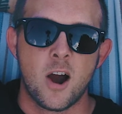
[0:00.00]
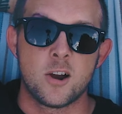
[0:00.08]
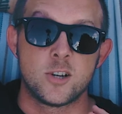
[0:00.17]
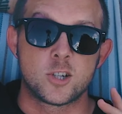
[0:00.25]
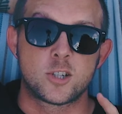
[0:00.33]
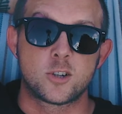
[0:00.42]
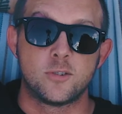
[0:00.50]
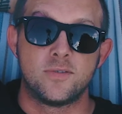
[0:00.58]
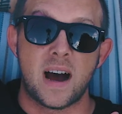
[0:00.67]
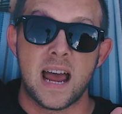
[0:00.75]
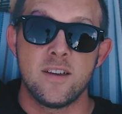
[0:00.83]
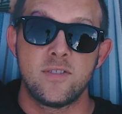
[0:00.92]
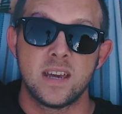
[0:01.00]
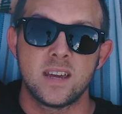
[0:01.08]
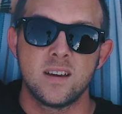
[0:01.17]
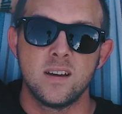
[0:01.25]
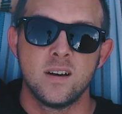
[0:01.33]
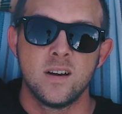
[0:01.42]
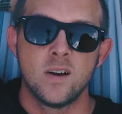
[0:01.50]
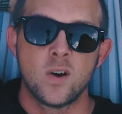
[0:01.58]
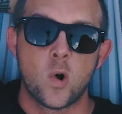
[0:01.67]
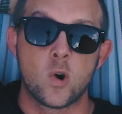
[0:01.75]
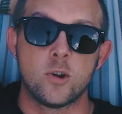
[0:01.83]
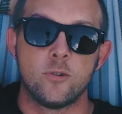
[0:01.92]
Are you just surviving
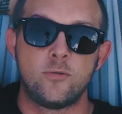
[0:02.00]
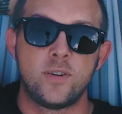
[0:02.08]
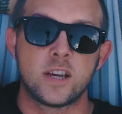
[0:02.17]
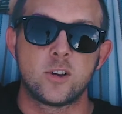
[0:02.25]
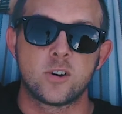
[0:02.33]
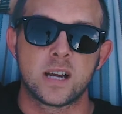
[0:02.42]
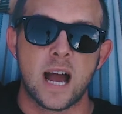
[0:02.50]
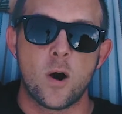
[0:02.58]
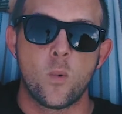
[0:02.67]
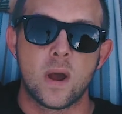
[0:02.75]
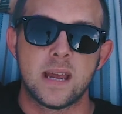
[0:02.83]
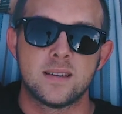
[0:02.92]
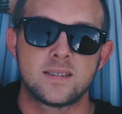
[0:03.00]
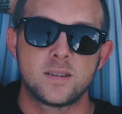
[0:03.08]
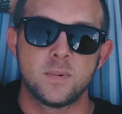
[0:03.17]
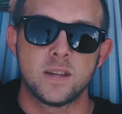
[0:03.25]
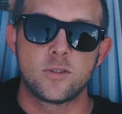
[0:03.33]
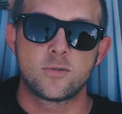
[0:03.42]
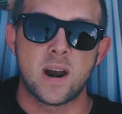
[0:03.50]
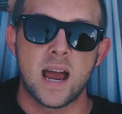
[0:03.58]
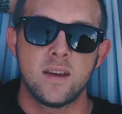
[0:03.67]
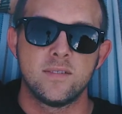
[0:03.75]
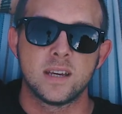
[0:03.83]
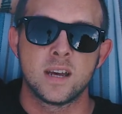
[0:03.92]
or are you figuring out ways to be
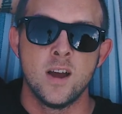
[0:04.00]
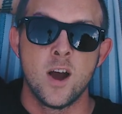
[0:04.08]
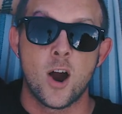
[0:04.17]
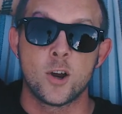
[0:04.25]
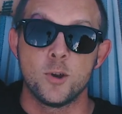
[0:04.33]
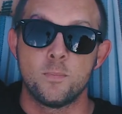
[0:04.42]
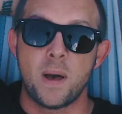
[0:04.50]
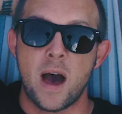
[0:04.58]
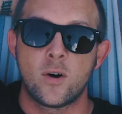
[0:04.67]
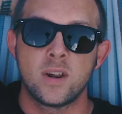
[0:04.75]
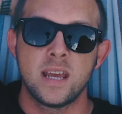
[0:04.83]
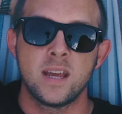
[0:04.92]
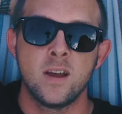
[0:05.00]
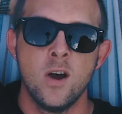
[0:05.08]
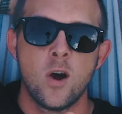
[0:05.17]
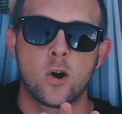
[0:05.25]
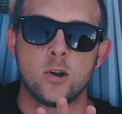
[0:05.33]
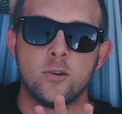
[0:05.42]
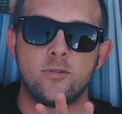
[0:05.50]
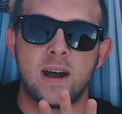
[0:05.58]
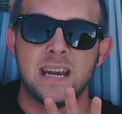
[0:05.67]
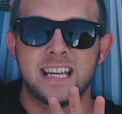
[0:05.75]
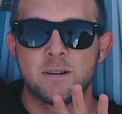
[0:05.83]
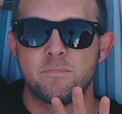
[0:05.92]
thriving? Are you pouting or are you
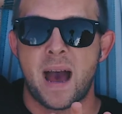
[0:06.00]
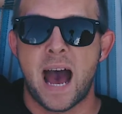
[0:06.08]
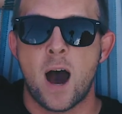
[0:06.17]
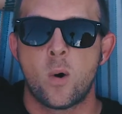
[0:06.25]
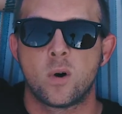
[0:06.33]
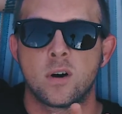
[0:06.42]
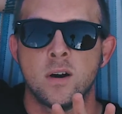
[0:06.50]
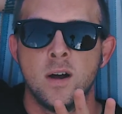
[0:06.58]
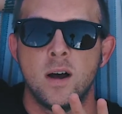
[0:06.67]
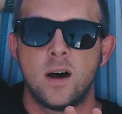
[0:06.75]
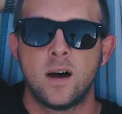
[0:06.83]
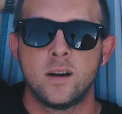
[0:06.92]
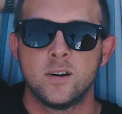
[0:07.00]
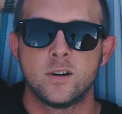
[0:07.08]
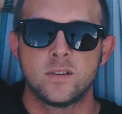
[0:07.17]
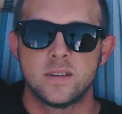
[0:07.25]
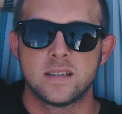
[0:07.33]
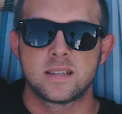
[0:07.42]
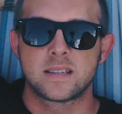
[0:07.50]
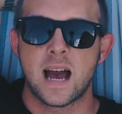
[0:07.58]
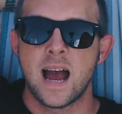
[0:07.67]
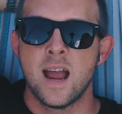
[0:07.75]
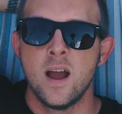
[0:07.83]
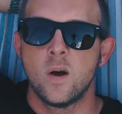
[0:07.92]
finding power under this
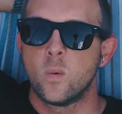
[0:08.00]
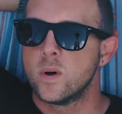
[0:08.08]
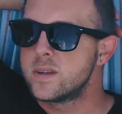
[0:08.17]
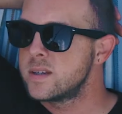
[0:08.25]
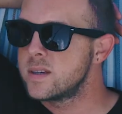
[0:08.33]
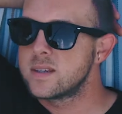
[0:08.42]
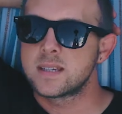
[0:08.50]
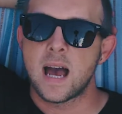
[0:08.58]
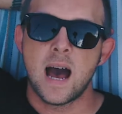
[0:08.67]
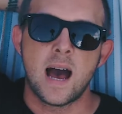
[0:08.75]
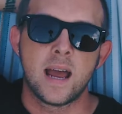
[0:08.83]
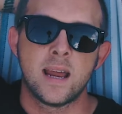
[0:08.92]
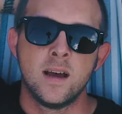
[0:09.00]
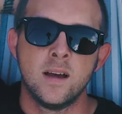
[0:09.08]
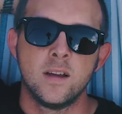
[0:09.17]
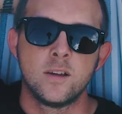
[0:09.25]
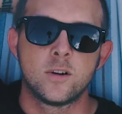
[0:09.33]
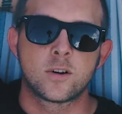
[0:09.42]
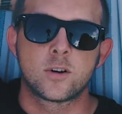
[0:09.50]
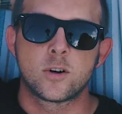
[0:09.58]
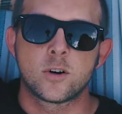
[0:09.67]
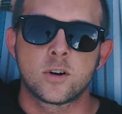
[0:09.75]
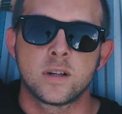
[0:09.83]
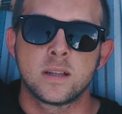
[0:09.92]
sky? What's the sky you're
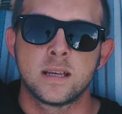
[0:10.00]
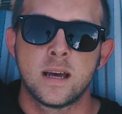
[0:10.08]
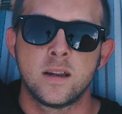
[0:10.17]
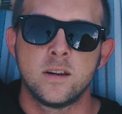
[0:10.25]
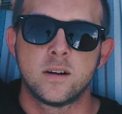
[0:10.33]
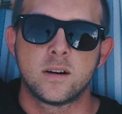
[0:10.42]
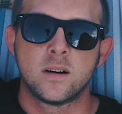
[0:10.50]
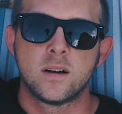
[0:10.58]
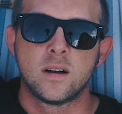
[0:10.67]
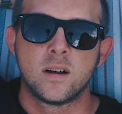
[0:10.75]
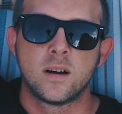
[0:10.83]
currently under?